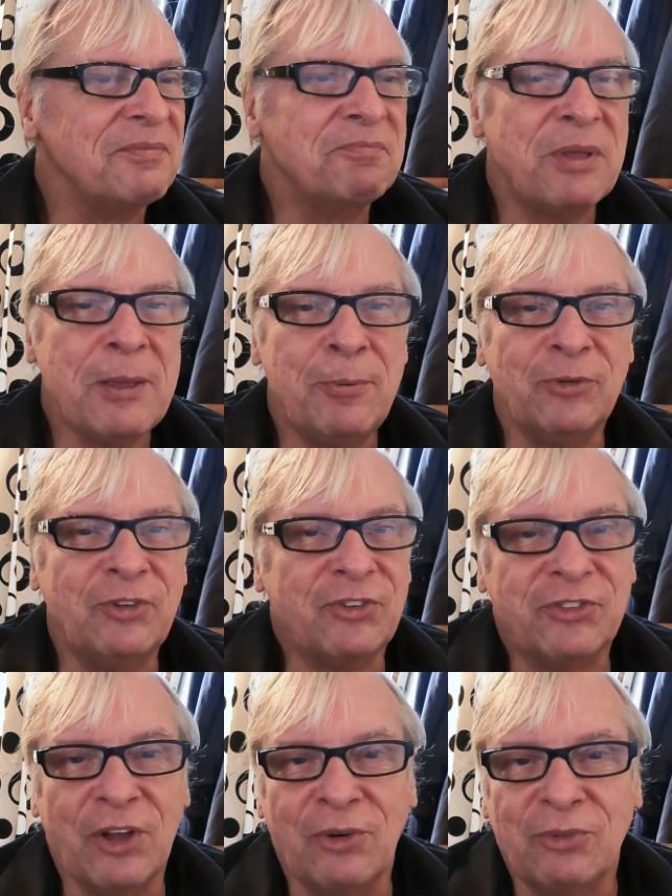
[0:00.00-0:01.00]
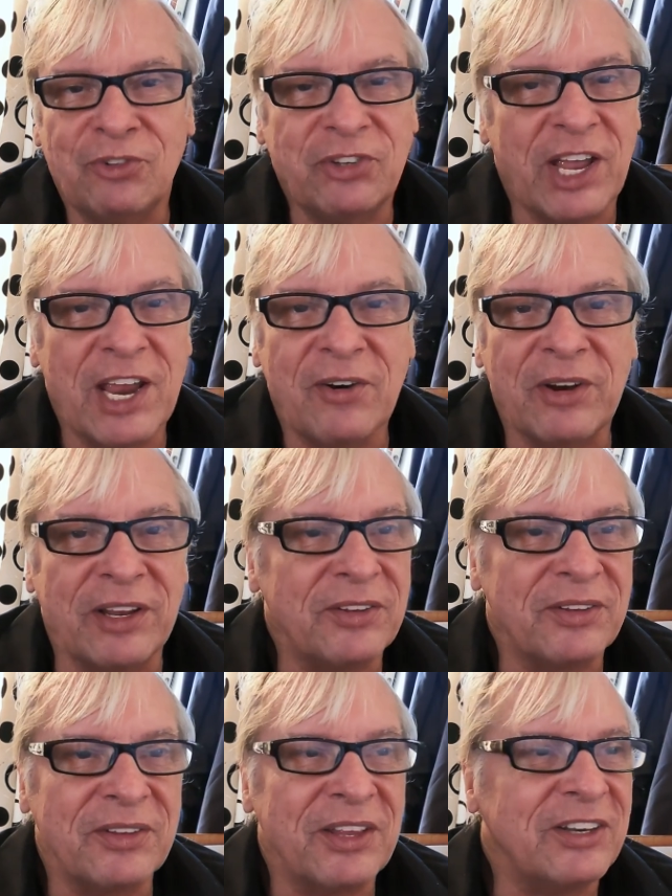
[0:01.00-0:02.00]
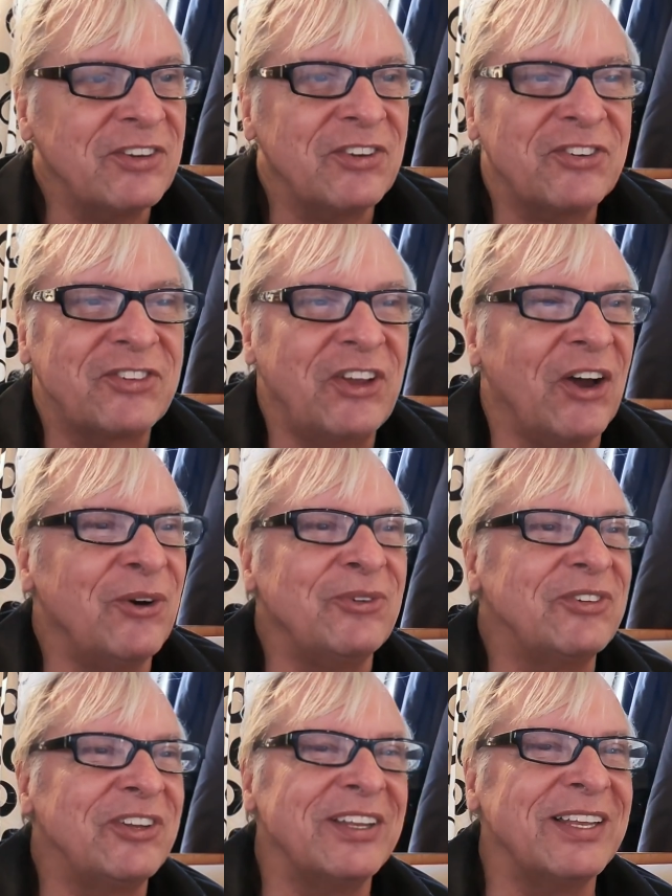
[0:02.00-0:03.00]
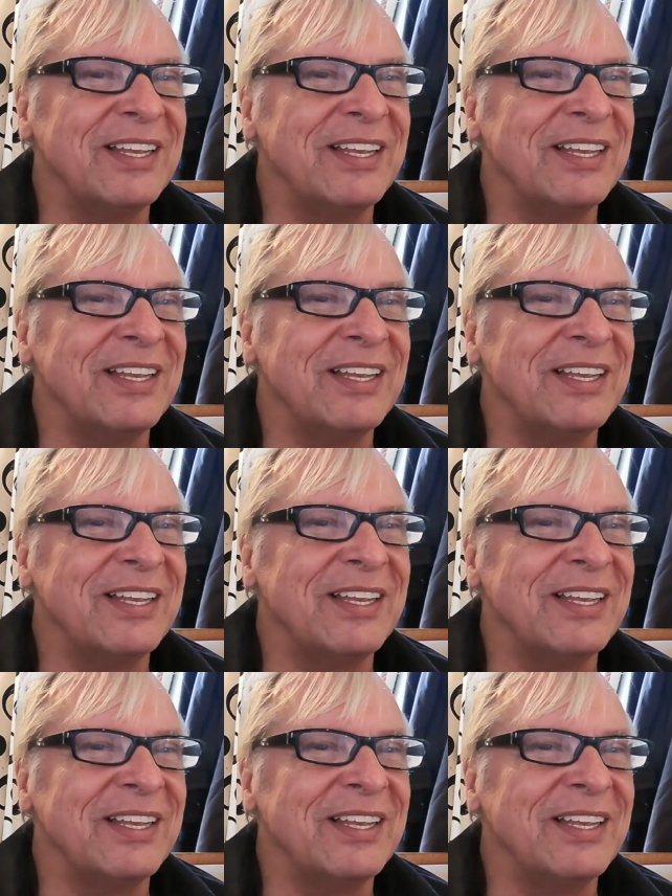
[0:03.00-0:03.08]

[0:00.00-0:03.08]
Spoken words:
people just don't share it. They just don't.